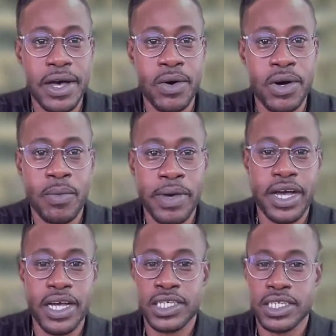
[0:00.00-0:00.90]
oh my
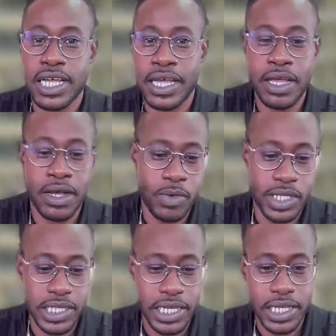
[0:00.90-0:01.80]
gosh, I 1
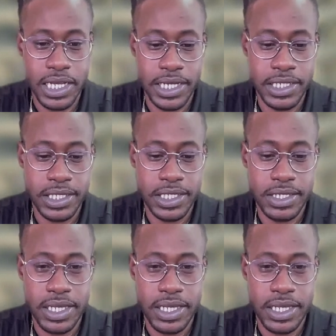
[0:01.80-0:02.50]
second, guys.